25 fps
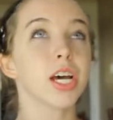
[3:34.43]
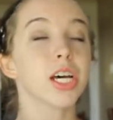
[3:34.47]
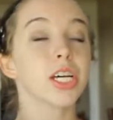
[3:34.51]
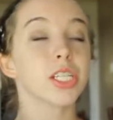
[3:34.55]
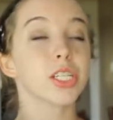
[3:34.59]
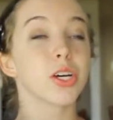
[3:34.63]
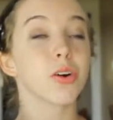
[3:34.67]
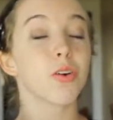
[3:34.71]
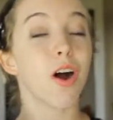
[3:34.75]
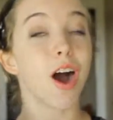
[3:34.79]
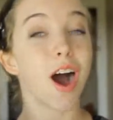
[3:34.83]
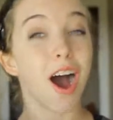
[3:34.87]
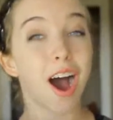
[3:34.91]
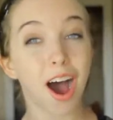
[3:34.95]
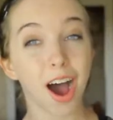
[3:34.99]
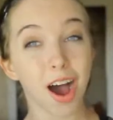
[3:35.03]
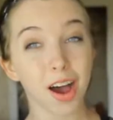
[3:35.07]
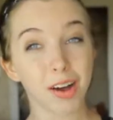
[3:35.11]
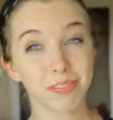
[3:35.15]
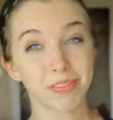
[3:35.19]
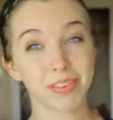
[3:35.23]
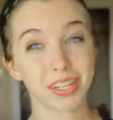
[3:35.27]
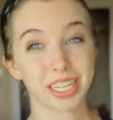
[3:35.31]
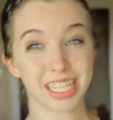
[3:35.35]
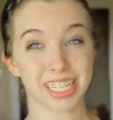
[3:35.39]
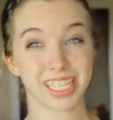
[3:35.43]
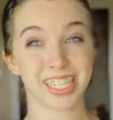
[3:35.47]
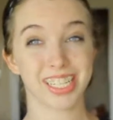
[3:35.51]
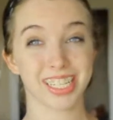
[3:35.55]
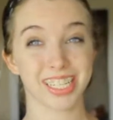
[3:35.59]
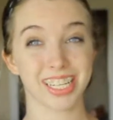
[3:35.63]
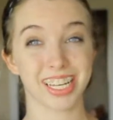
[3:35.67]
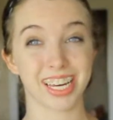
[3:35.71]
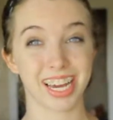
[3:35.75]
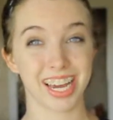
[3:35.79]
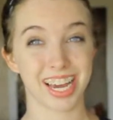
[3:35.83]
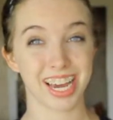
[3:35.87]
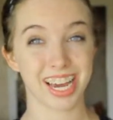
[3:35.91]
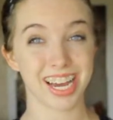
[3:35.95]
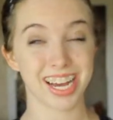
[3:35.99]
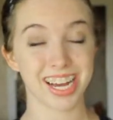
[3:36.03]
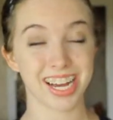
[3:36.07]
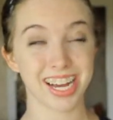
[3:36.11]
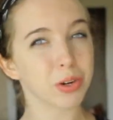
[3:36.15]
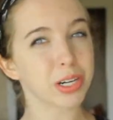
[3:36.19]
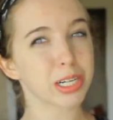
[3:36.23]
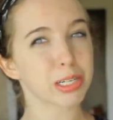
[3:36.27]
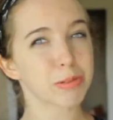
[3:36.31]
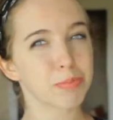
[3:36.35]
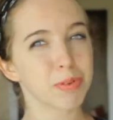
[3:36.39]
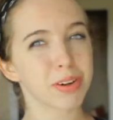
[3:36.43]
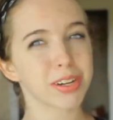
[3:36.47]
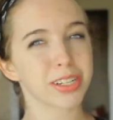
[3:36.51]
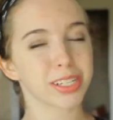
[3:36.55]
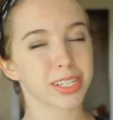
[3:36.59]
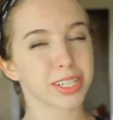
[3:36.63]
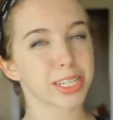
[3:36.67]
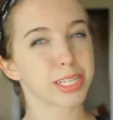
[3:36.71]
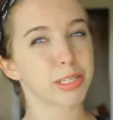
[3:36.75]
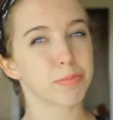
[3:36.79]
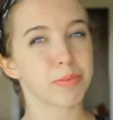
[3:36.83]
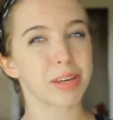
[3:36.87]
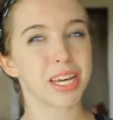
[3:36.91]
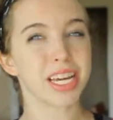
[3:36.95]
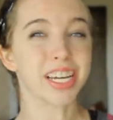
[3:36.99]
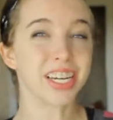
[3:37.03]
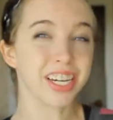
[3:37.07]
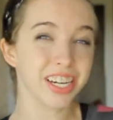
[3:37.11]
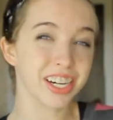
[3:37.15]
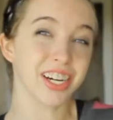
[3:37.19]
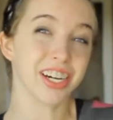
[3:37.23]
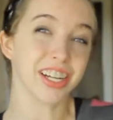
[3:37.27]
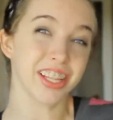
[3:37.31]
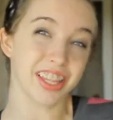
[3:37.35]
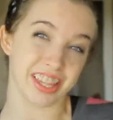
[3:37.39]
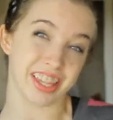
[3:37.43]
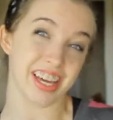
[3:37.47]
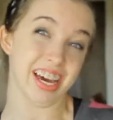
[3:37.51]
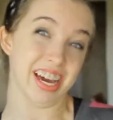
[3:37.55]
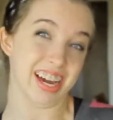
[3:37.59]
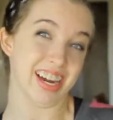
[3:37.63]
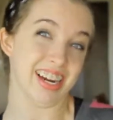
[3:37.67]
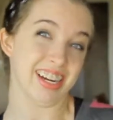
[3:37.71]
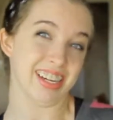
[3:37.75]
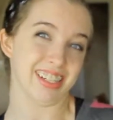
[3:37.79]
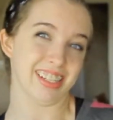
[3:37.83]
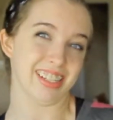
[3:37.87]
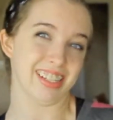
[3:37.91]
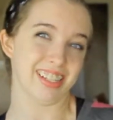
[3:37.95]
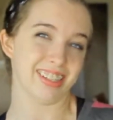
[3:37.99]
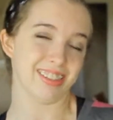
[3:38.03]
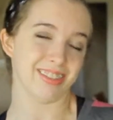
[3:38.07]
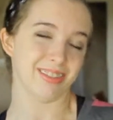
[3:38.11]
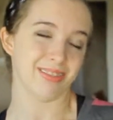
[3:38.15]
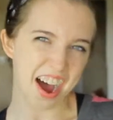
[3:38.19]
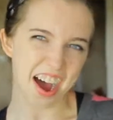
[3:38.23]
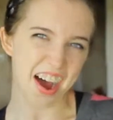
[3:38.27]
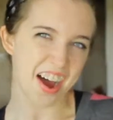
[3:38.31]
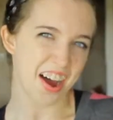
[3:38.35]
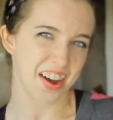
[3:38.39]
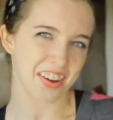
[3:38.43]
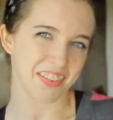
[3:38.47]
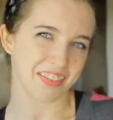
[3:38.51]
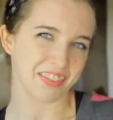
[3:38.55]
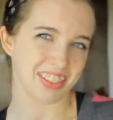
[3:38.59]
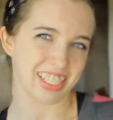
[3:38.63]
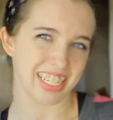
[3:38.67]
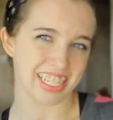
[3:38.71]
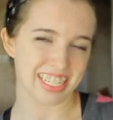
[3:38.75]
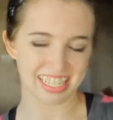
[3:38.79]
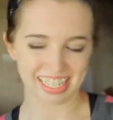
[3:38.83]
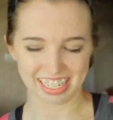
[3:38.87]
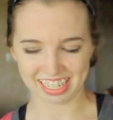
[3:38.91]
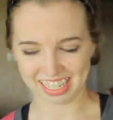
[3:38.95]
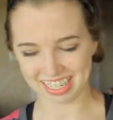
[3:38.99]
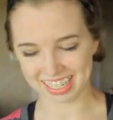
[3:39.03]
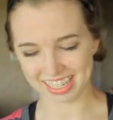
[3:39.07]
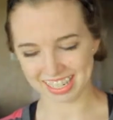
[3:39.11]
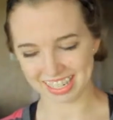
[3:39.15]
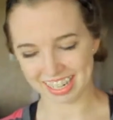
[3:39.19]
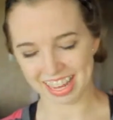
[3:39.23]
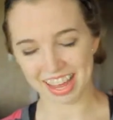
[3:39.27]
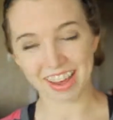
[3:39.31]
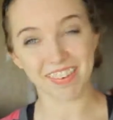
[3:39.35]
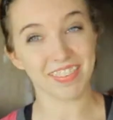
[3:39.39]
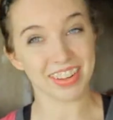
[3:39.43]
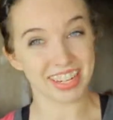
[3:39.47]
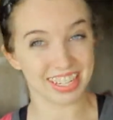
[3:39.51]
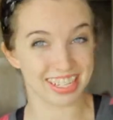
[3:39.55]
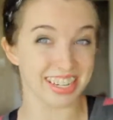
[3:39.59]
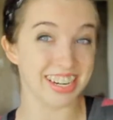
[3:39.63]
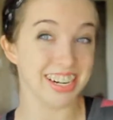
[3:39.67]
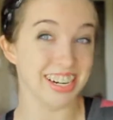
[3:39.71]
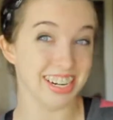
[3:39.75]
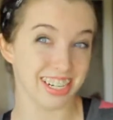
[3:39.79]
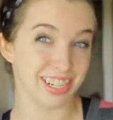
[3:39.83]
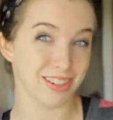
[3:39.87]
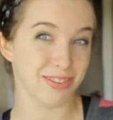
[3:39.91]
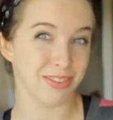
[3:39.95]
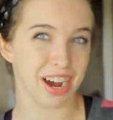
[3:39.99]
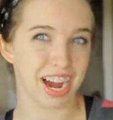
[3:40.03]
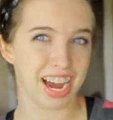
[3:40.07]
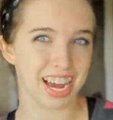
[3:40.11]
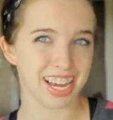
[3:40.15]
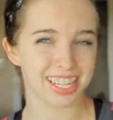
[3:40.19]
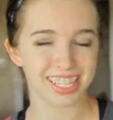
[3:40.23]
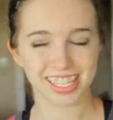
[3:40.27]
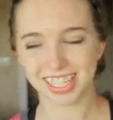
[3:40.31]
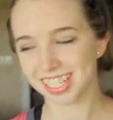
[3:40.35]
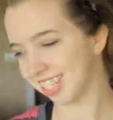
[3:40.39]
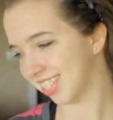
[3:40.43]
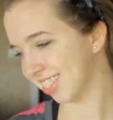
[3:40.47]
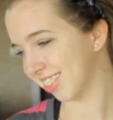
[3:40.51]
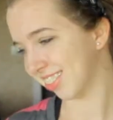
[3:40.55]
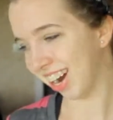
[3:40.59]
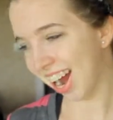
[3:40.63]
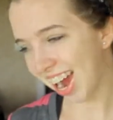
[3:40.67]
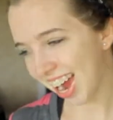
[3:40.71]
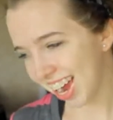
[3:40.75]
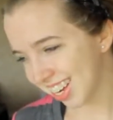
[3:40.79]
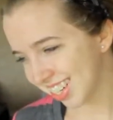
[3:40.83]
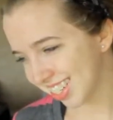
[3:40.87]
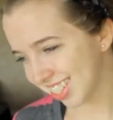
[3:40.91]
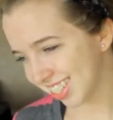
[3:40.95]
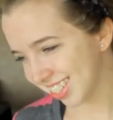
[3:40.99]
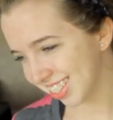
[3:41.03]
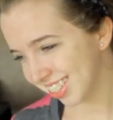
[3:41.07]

So obviously, we're supposed to speak good things. Obviously, if it's in here twice. Right?